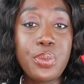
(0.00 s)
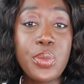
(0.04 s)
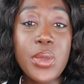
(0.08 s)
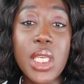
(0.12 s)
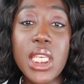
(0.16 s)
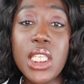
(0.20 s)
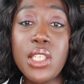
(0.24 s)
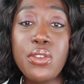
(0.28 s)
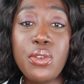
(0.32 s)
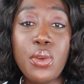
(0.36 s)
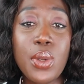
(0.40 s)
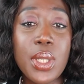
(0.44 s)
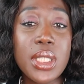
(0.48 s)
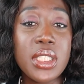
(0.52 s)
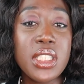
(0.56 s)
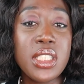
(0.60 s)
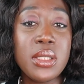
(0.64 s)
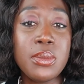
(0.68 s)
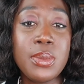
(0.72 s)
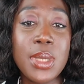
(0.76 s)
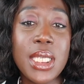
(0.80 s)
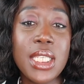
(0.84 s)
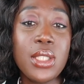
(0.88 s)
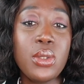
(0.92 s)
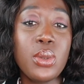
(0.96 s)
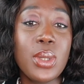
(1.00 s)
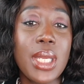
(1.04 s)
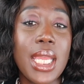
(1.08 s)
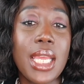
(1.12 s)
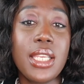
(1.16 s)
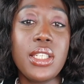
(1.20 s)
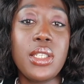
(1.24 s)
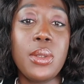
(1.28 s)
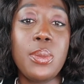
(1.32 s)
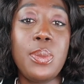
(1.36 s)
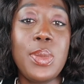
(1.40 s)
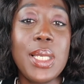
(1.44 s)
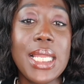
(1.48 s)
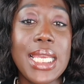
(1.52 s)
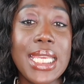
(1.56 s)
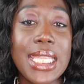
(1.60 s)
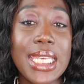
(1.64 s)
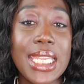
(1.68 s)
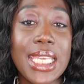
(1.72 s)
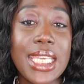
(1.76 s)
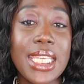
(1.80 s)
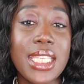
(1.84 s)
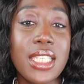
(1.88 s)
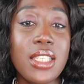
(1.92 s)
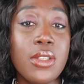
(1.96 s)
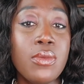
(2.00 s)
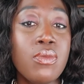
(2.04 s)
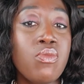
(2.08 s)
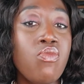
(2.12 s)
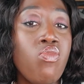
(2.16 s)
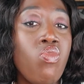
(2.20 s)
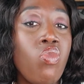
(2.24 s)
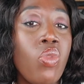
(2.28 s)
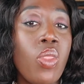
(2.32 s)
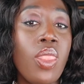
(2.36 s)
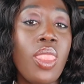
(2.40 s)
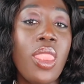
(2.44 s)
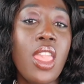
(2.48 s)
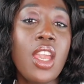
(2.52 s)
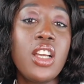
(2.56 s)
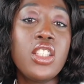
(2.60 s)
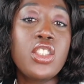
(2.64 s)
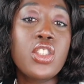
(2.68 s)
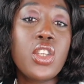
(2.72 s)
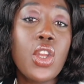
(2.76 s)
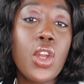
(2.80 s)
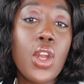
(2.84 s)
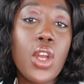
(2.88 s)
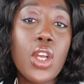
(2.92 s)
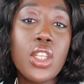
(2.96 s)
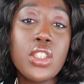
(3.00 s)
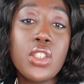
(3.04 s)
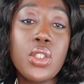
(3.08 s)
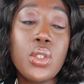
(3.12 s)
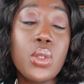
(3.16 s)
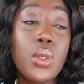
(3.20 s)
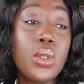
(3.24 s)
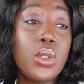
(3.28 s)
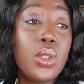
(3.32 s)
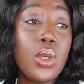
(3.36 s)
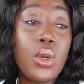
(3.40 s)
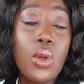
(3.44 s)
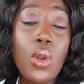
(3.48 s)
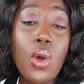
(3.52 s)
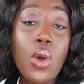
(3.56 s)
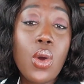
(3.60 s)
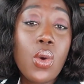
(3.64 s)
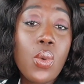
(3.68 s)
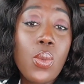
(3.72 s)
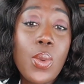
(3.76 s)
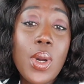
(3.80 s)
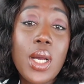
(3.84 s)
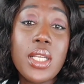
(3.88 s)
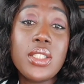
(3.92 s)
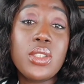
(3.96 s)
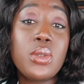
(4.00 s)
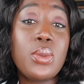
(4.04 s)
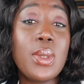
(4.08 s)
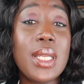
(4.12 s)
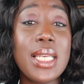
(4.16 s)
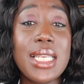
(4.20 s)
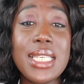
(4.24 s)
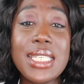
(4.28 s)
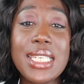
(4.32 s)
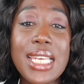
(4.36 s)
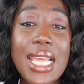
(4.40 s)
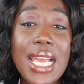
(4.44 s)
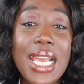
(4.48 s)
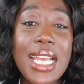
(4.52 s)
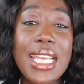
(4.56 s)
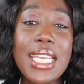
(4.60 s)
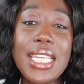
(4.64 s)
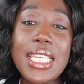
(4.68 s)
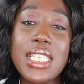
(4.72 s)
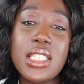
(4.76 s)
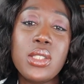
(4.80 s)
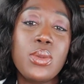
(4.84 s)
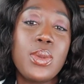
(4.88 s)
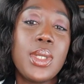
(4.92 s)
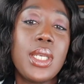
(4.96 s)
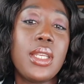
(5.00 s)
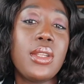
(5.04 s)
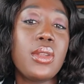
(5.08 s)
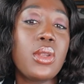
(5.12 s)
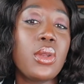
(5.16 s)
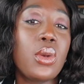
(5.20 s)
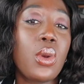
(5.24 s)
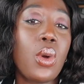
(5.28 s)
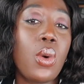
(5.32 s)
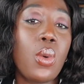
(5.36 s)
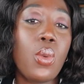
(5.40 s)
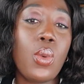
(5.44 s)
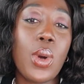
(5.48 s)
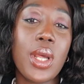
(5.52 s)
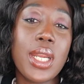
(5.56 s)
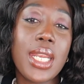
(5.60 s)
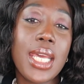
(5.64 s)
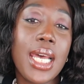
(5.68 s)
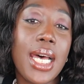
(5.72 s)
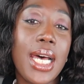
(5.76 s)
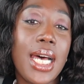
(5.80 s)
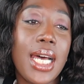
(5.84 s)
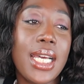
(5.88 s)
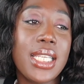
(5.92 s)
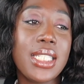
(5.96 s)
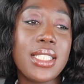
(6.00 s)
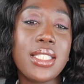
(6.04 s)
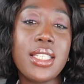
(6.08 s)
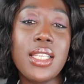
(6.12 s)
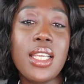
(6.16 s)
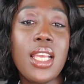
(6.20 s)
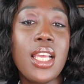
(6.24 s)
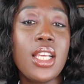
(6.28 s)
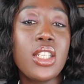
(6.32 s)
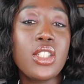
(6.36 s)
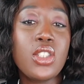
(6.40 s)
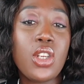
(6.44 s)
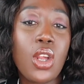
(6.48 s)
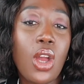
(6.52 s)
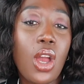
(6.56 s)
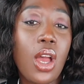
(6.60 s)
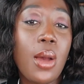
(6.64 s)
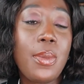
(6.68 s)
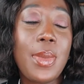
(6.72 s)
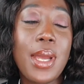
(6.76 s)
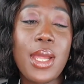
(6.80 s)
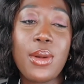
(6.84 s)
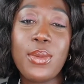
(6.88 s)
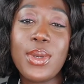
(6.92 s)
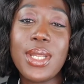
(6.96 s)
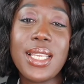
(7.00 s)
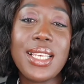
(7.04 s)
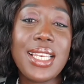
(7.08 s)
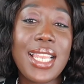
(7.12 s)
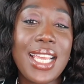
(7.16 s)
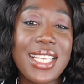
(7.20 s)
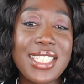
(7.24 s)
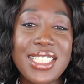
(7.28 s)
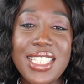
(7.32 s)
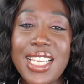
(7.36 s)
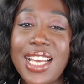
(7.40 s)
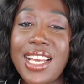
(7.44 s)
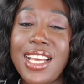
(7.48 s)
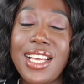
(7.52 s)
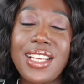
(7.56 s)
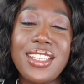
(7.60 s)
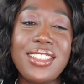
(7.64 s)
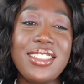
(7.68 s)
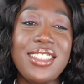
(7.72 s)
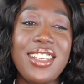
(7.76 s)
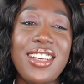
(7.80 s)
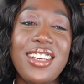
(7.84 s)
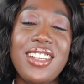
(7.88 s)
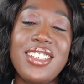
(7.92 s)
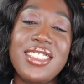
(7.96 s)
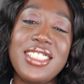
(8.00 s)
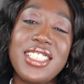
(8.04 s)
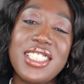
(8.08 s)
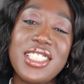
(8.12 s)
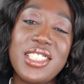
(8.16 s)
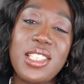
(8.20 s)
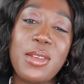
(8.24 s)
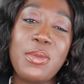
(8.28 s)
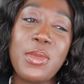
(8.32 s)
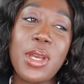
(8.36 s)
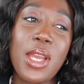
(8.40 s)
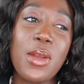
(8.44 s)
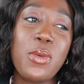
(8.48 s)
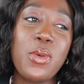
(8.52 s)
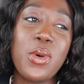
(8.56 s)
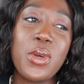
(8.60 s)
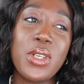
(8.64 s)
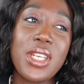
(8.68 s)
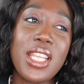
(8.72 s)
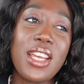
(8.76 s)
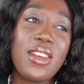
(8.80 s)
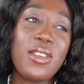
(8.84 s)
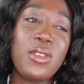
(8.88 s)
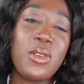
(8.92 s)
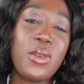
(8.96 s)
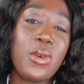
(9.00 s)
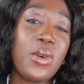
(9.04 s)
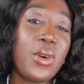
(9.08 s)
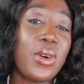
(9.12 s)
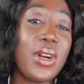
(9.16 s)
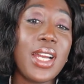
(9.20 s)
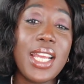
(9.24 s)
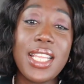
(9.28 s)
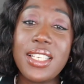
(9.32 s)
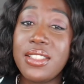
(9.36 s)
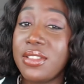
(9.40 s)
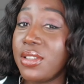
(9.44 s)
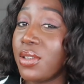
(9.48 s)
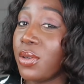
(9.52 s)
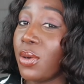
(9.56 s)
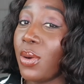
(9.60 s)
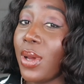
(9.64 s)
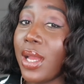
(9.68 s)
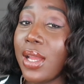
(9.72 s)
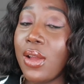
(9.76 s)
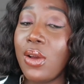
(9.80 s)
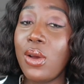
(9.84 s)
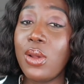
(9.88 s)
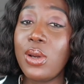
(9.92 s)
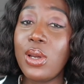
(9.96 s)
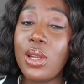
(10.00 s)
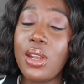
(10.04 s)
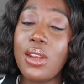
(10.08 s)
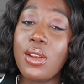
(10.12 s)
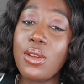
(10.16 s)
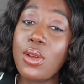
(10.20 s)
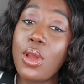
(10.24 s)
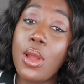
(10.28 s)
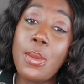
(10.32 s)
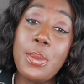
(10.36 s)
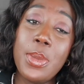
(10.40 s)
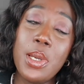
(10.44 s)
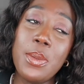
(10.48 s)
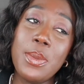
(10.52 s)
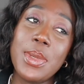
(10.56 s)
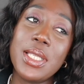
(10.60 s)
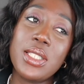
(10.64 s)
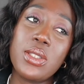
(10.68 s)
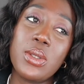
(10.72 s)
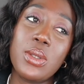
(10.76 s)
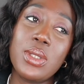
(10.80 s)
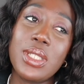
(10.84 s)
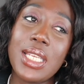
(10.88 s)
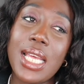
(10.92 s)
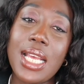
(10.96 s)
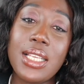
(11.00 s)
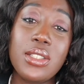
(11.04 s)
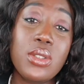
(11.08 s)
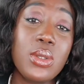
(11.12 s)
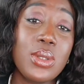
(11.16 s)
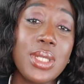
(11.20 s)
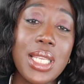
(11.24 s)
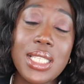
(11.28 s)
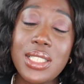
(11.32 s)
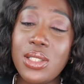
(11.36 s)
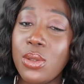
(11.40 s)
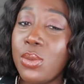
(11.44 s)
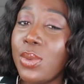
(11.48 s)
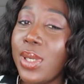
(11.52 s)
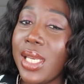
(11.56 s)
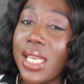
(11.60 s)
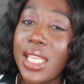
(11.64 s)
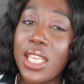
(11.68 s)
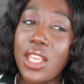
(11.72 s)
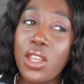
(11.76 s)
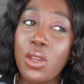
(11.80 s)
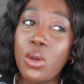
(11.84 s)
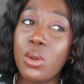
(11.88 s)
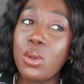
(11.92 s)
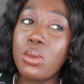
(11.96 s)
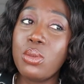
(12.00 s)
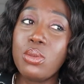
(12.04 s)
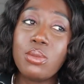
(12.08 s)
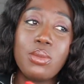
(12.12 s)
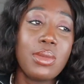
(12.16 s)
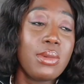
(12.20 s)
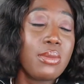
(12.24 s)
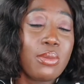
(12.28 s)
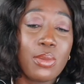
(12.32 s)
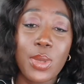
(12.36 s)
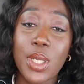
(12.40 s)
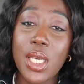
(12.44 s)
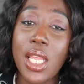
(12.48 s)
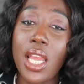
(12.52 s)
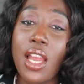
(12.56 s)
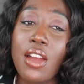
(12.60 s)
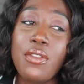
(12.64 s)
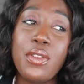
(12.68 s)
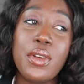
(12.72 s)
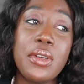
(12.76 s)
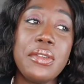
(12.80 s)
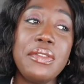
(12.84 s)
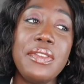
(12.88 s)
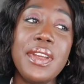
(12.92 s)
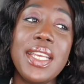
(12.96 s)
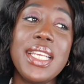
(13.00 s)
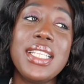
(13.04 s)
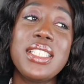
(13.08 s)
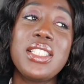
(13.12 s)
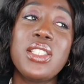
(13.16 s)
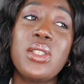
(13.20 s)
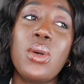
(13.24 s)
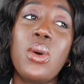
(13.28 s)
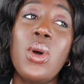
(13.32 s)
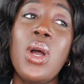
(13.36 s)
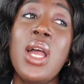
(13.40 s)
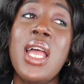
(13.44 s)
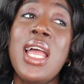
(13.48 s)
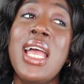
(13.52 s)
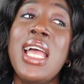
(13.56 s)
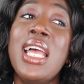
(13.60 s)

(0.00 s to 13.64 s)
influenced me to get the plaided skirts, you know, the long ones. Really nice with the, you know, one hand top. I really like that. Uh, this summer I wore that a lot. And, you know, I got a lot of compliments on that. So that's a really cute but covered fit so